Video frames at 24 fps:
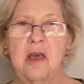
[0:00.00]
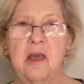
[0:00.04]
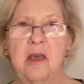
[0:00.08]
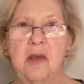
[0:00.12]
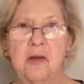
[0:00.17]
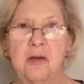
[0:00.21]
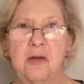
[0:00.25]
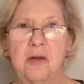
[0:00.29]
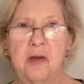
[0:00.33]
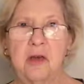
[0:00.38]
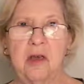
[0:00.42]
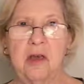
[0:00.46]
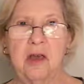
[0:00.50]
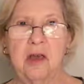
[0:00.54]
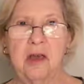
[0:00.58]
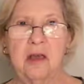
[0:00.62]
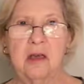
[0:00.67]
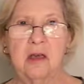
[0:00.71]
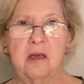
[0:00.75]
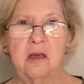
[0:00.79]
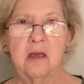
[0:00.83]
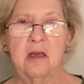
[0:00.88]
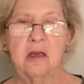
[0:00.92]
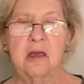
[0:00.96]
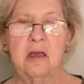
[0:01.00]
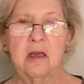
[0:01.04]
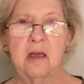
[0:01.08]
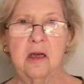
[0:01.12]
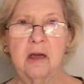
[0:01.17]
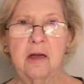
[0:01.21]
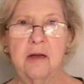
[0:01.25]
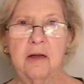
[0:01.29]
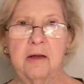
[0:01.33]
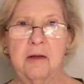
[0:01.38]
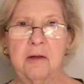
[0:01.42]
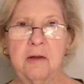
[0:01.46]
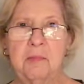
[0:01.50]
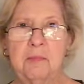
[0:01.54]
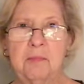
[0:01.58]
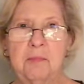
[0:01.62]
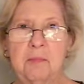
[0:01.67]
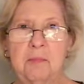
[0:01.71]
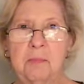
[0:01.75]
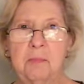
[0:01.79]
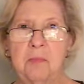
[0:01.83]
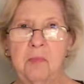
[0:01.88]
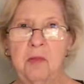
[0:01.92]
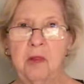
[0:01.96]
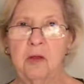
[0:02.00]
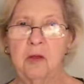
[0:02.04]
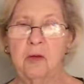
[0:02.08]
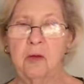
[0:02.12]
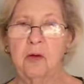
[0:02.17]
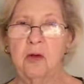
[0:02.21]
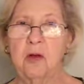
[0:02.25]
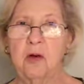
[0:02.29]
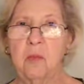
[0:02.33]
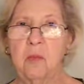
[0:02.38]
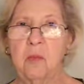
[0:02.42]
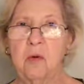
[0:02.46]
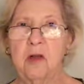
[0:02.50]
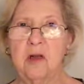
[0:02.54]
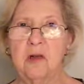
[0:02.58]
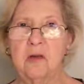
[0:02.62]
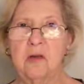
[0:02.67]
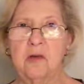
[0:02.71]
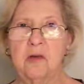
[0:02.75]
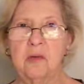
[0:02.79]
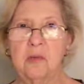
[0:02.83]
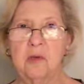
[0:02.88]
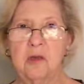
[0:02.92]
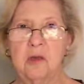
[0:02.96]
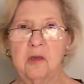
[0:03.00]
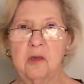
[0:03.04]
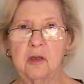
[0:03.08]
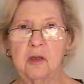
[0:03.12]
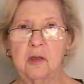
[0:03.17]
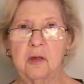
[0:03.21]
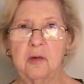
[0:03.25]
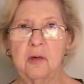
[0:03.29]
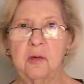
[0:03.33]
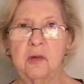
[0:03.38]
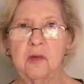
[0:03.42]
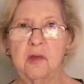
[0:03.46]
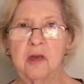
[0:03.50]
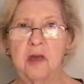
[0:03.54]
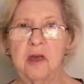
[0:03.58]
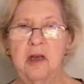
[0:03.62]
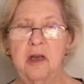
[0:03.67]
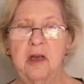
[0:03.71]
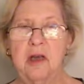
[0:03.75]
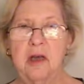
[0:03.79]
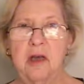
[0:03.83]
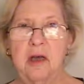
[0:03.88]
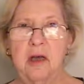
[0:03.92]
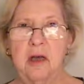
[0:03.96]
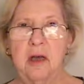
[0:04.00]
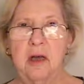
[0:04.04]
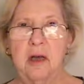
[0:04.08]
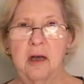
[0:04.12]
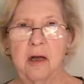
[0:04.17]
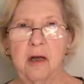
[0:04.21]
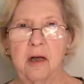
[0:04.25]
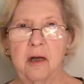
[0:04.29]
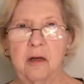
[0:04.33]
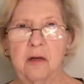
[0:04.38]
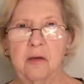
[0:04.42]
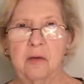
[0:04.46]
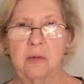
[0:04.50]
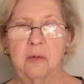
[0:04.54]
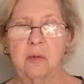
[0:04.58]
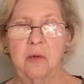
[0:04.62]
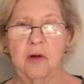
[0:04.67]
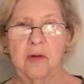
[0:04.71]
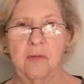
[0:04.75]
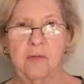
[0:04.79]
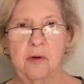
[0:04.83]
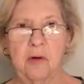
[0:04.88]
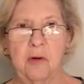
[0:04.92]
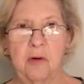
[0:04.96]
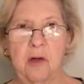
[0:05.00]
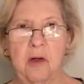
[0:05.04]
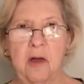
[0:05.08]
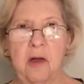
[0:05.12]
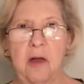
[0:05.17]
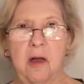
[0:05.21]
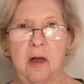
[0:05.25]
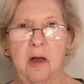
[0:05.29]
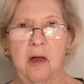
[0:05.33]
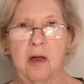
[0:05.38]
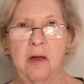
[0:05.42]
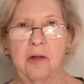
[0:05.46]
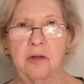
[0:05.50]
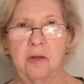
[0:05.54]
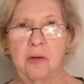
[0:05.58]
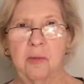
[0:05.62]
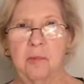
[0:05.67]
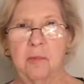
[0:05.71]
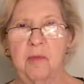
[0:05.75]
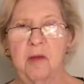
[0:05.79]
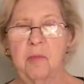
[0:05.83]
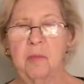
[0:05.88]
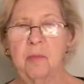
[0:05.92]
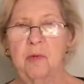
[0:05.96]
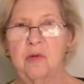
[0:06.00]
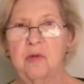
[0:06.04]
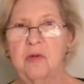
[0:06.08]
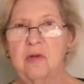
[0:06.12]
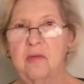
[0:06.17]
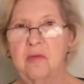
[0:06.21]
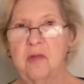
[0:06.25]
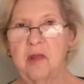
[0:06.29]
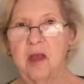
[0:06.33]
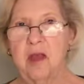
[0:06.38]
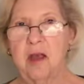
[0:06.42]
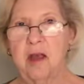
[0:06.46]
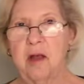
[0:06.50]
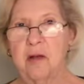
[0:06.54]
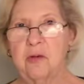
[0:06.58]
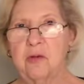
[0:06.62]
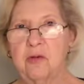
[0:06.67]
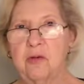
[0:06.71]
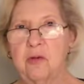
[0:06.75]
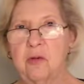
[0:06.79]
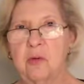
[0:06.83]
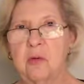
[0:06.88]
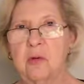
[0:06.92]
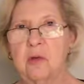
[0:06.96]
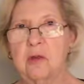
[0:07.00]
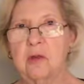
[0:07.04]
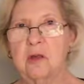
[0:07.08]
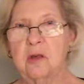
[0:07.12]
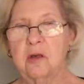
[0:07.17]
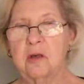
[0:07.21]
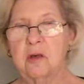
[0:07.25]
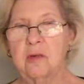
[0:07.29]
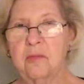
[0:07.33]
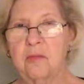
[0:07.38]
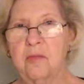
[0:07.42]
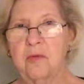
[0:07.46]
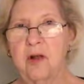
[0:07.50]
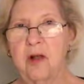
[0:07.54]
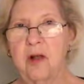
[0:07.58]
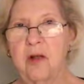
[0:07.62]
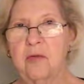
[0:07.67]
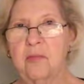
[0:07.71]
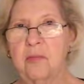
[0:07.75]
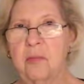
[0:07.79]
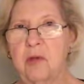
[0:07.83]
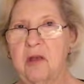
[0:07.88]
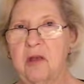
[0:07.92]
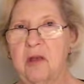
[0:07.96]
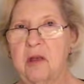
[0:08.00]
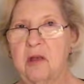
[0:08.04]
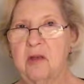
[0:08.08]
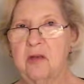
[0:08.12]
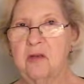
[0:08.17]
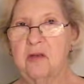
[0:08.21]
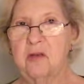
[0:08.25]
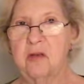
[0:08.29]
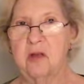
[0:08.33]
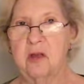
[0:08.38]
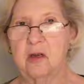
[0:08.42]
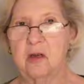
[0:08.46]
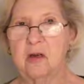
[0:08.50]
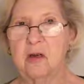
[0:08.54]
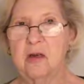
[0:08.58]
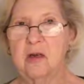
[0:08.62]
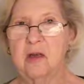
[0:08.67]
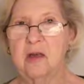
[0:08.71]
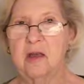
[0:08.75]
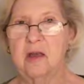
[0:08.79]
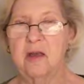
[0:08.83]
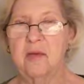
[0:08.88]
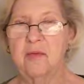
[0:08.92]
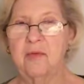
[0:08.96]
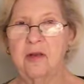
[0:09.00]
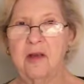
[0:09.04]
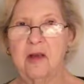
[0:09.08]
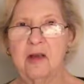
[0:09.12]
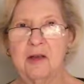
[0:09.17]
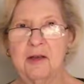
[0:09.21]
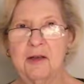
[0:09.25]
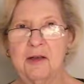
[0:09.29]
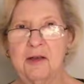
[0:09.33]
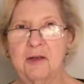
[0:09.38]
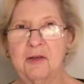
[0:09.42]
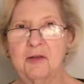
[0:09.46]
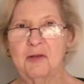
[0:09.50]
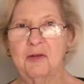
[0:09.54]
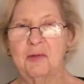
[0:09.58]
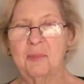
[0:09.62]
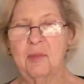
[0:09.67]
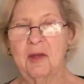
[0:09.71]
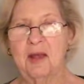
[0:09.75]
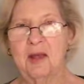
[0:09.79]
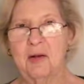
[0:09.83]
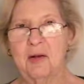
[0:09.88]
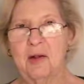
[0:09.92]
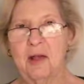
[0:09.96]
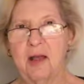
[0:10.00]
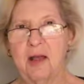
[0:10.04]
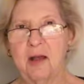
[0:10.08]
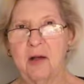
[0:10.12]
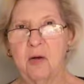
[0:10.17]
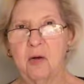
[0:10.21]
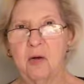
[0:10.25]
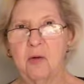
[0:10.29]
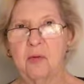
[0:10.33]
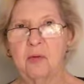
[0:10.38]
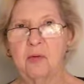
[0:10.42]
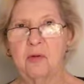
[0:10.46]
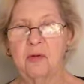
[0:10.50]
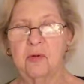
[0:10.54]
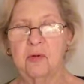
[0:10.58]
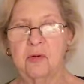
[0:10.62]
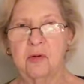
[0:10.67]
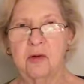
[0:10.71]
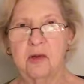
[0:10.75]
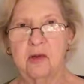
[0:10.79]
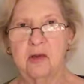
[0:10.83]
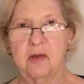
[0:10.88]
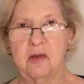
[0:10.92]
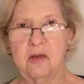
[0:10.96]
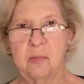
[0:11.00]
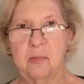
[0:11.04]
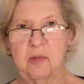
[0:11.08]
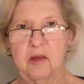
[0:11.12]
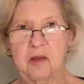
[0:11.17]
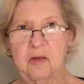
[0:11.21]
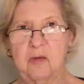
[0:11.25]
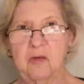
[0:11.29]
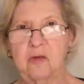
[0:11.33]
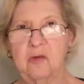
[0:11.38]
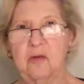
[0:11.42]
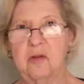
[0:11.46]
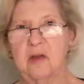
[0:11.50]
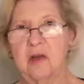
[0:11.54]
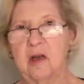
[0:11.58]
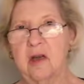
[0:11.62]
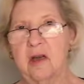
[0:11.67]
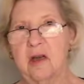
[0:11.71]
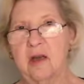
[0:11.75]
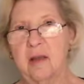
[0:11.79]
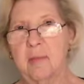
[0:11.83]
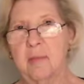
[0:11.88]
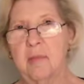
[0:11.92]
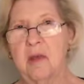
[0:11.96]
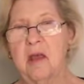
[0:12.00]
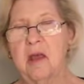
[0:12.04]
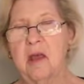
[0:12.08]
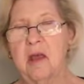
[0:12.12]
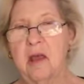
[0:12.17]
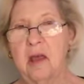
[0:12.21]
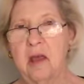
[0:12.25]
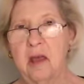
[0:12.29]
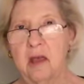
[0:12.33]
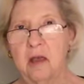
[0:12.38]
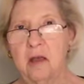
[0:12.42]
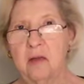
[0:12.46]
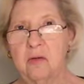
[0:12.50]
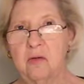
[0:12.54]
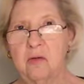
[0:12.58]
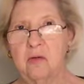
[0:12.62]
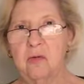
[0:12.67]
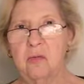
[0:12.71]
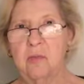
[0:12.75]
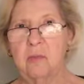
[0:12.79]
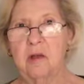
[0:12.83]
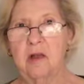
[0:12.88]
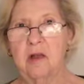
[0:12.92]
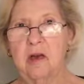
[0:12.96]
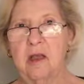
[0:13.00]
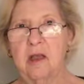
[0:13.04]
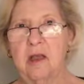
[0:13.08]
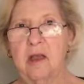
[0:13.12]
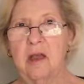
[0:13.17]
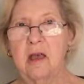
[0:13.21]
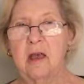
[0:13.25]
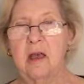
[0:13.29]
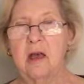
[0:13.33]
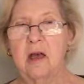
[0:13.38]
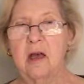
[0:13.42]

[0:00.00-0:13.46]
Here again, you're going to want to include whoever other members of the household are involved, because they're going to have ideas about how you're going to spend your time and your money.